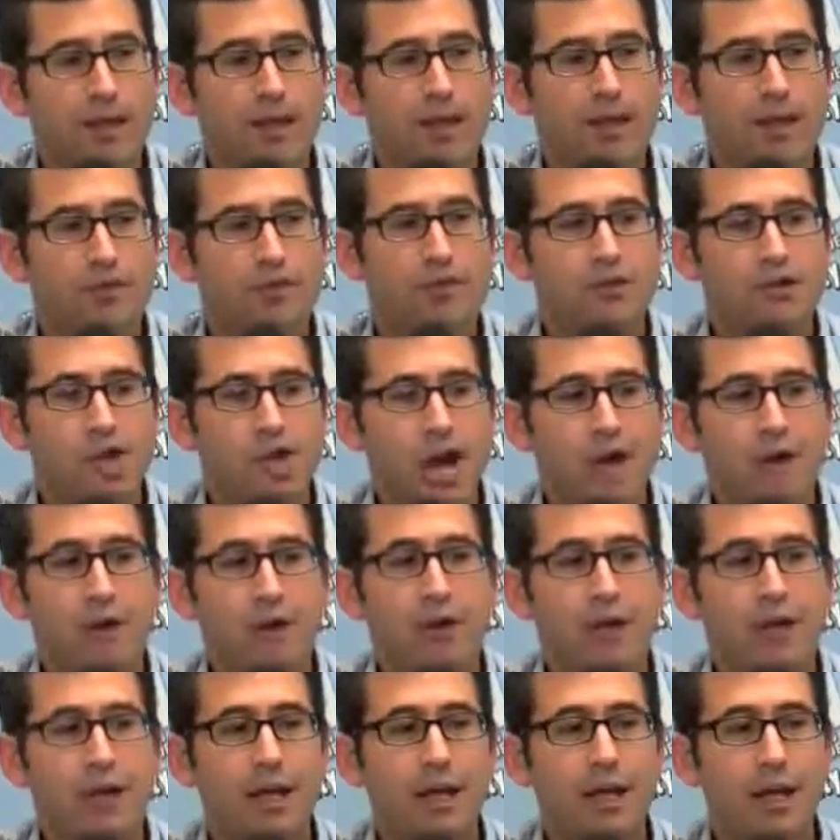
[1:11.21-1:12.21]
is
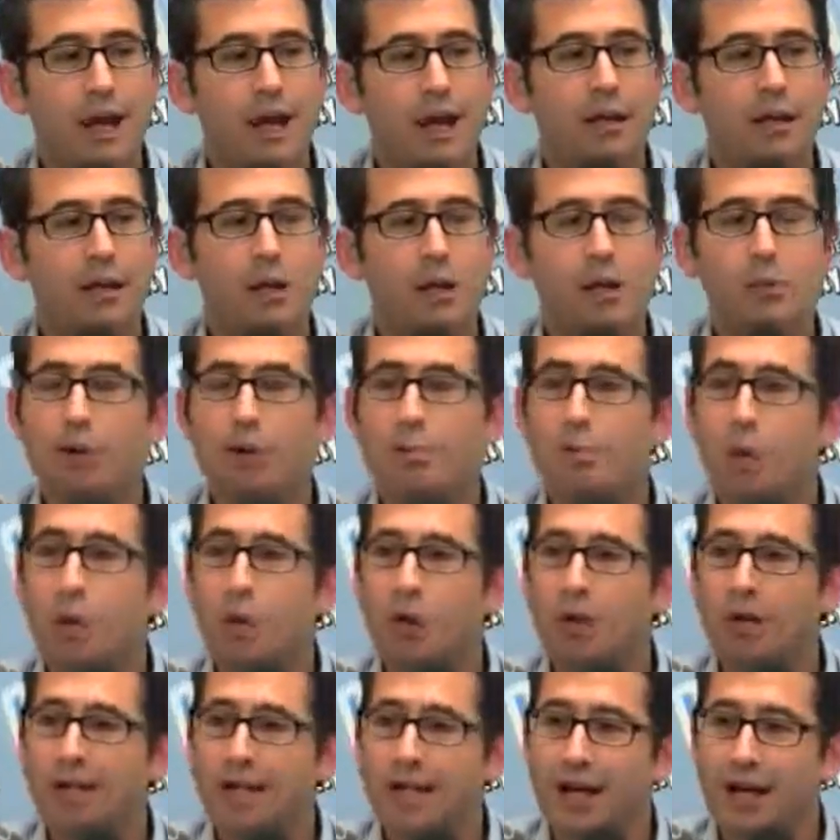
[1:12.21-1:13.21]
generally a little bit
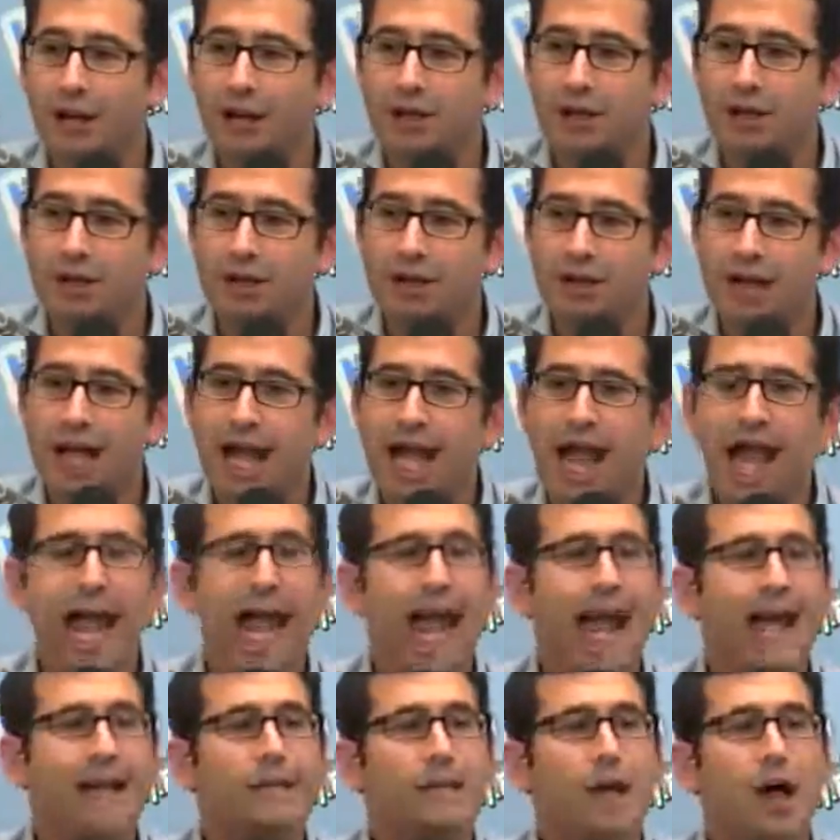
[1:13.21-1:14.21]
more intelligent
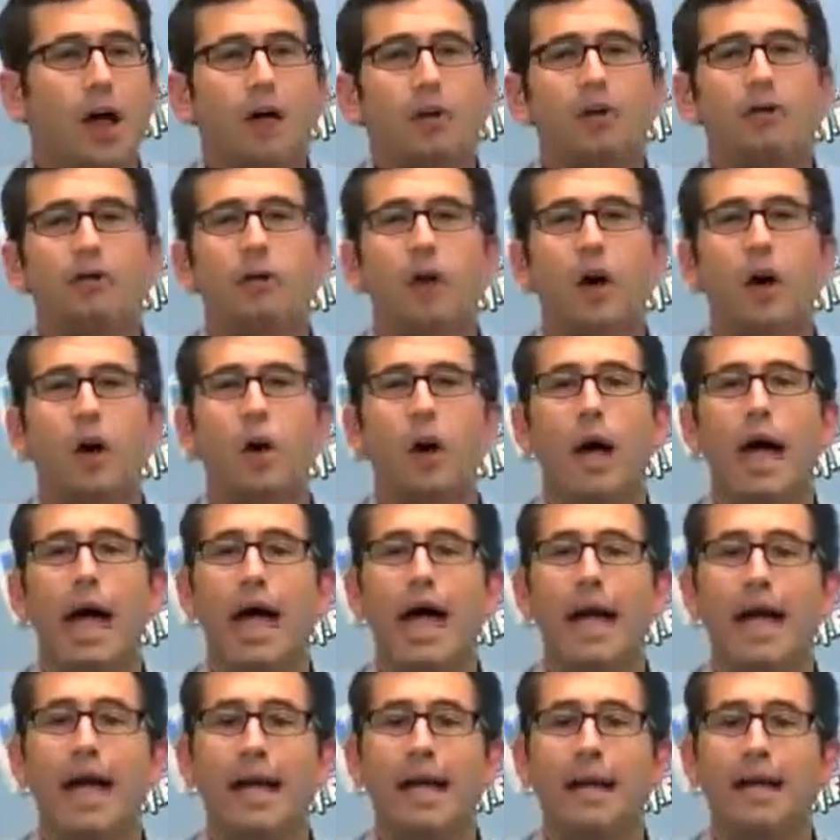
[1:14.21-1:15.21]
and also
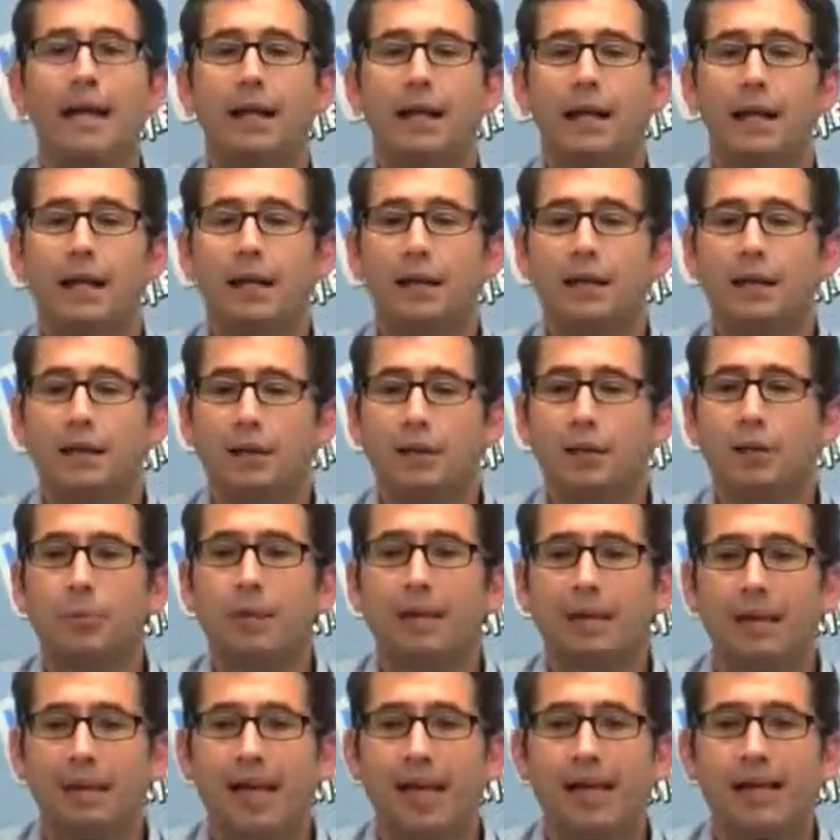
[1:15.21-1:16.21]
a little
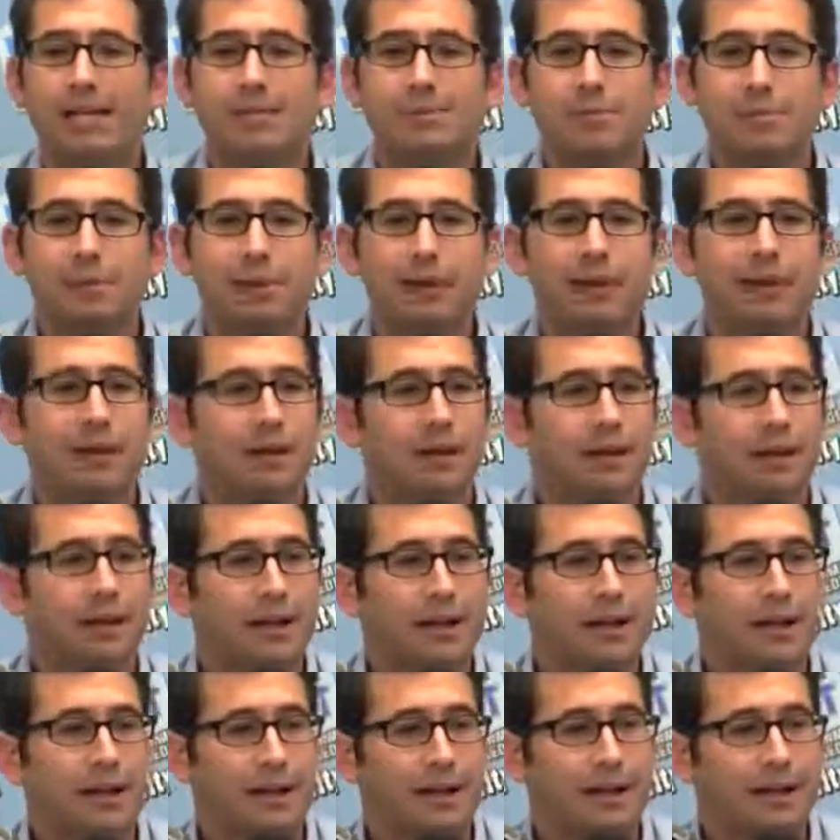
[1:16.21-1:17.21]
bit less
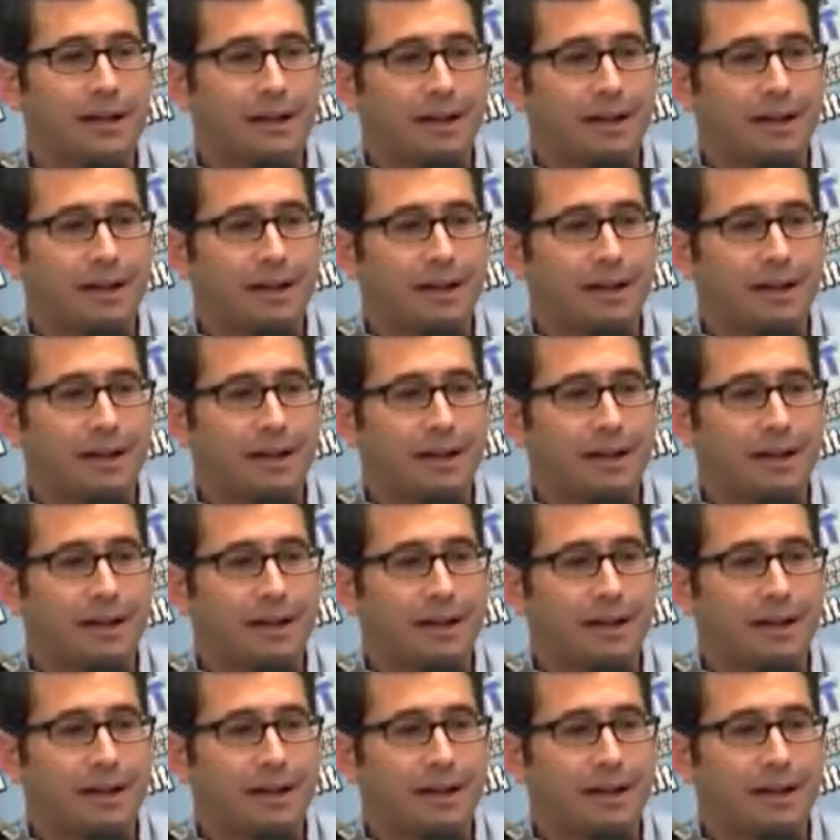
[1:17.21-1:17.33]
politically